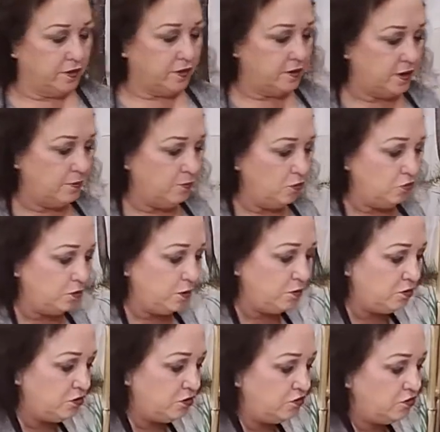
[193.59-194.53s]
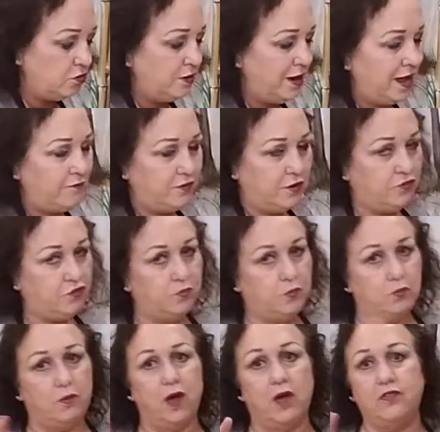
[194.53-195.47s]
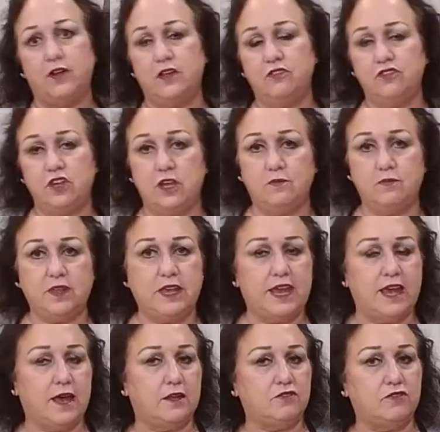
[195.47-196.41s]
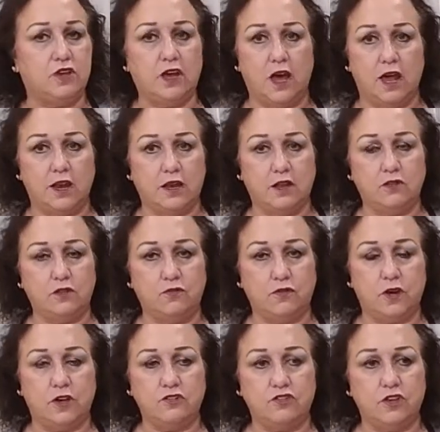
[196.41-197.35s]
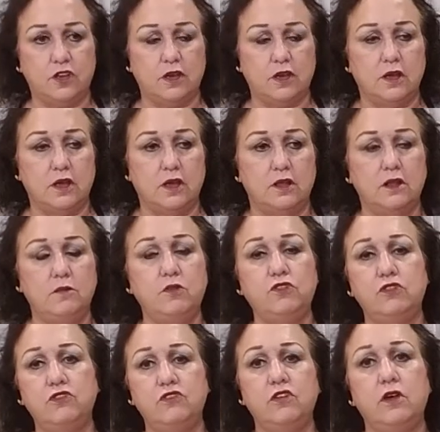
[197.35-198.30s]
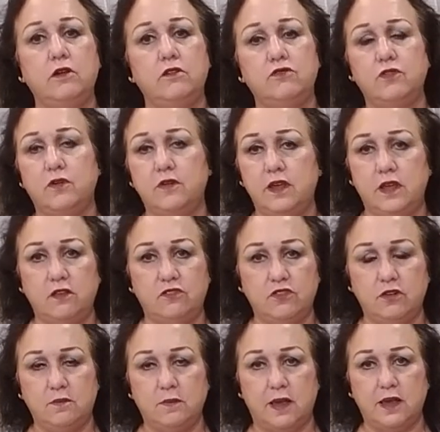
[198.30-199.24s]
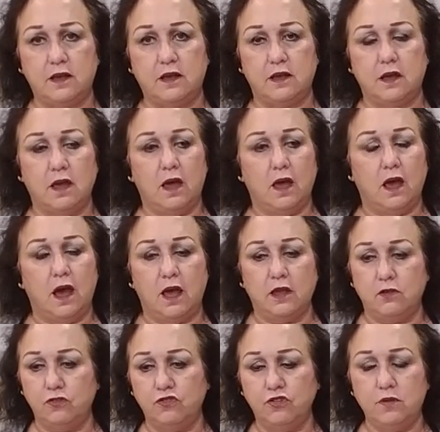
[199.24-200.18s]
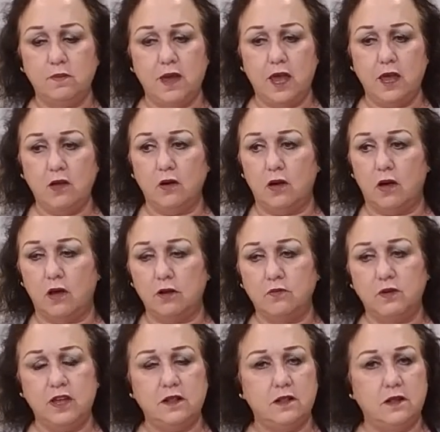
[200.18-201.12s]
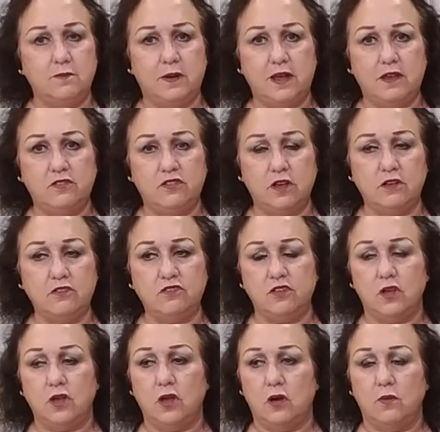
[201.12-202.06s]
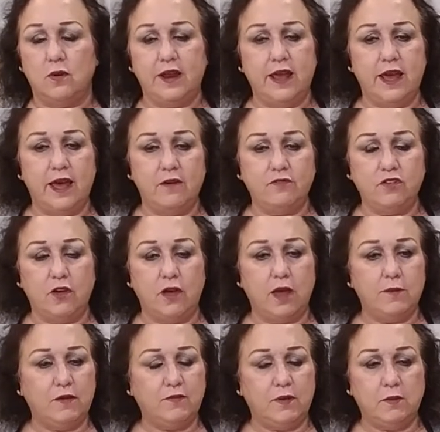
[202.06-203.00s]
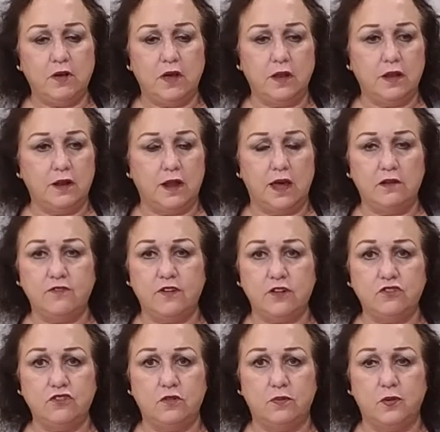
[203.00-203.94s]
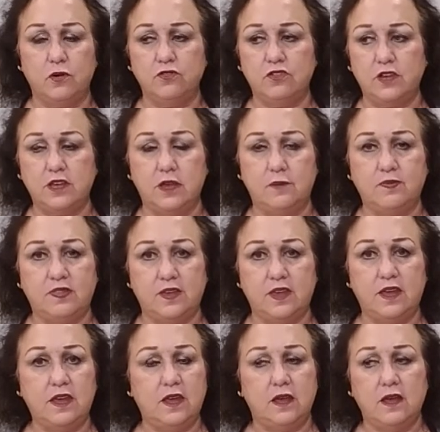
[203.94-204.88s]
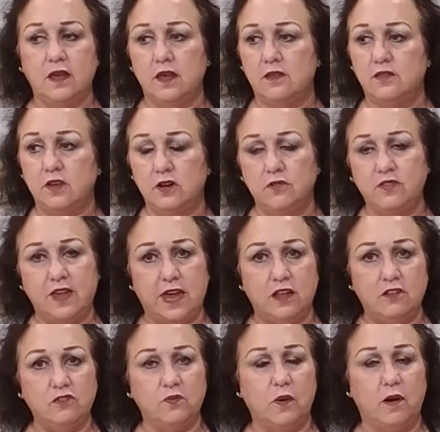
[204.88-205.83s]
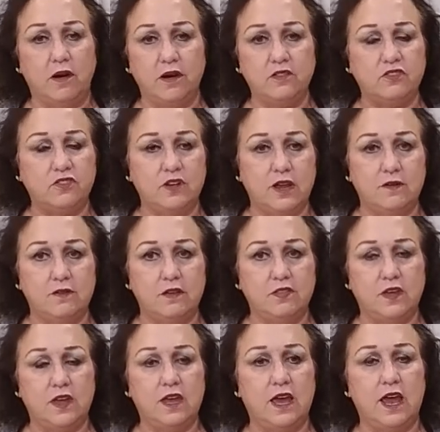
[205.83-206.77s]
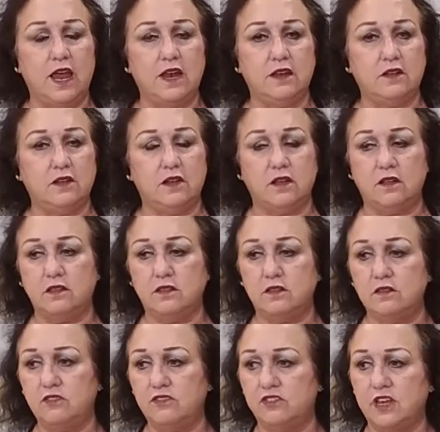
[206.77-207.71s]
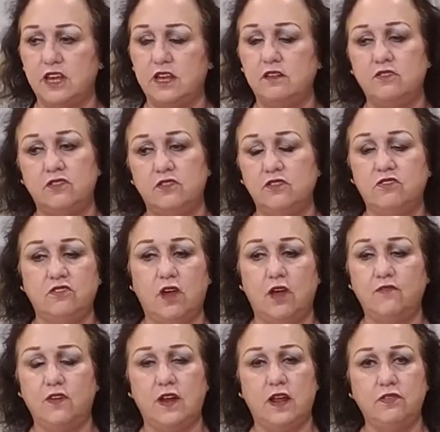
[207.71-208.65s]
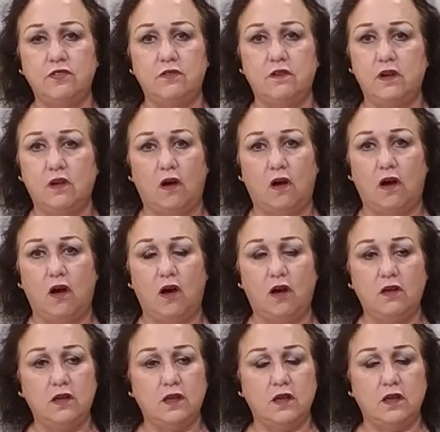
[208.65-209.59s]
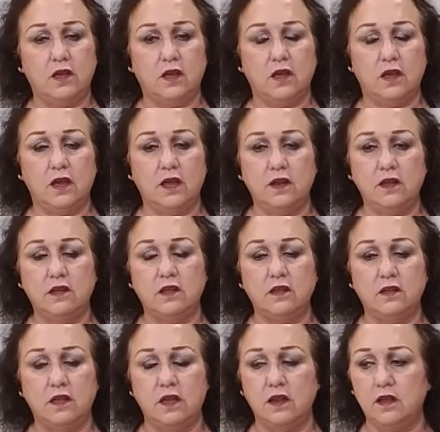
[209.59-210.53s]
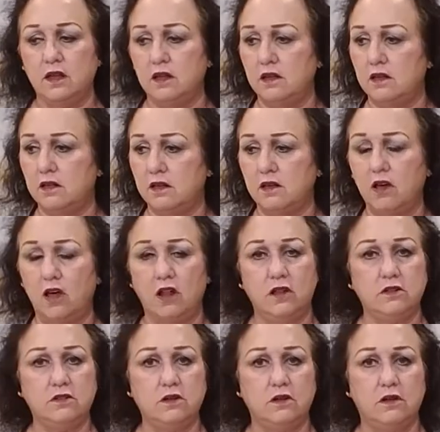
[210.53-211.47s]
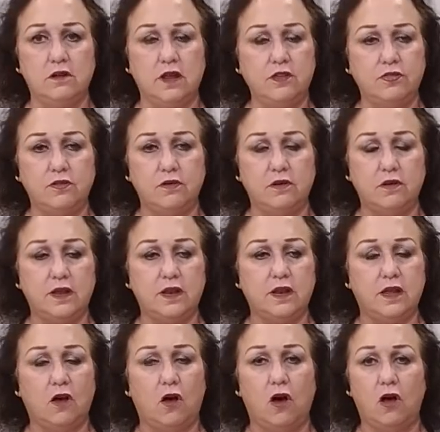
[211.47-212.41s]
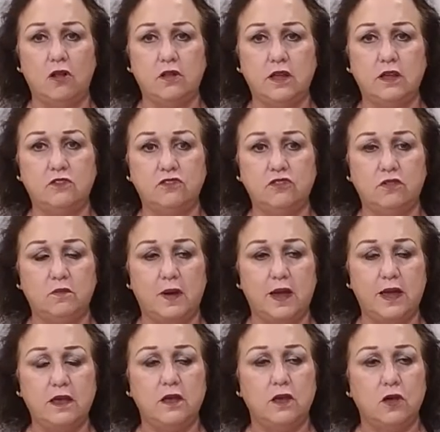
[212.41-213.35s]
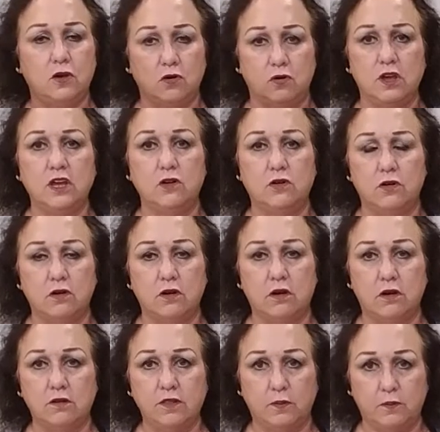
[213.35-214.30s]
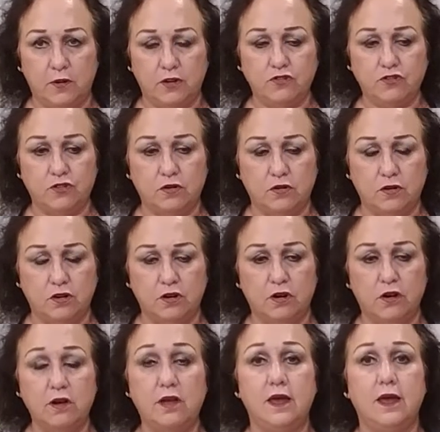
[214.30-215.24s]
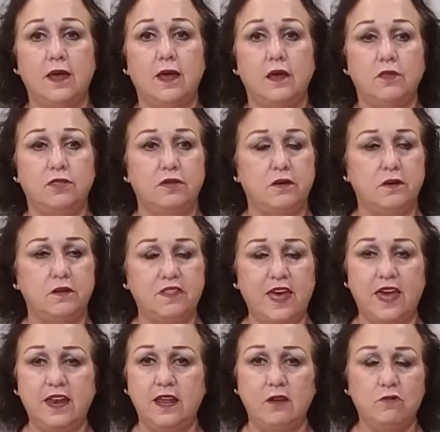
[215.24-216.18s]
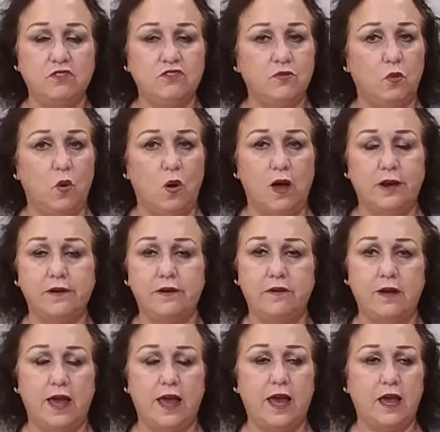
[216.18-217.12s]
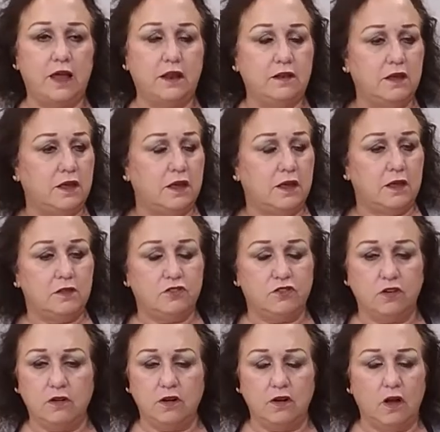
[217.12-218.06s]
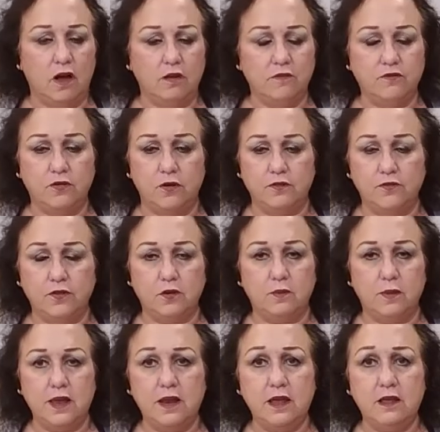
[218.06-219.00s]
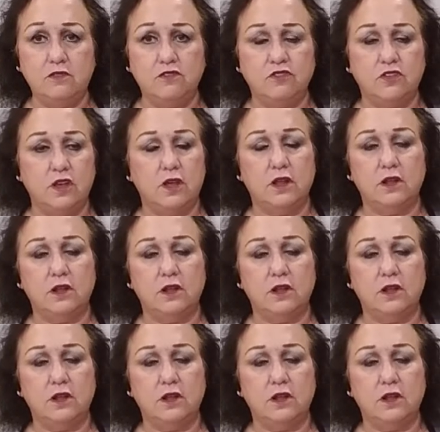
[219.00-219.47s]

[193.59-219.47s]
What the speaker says: Okay, most people just don't have vegetable broth unless you keep the cans or you got it in your fridge. Let me just tell you, it's very easy to make. I usually make on a weekly basis when I have time. If I'm cutting a lot of vegetables, I keep the end parts and everything, and the skins and stuff, and I throw it all in a colander, and I throw it all into my quick cooker, the pressure cooker. Throw that in with some water and turn it on for a few minutes.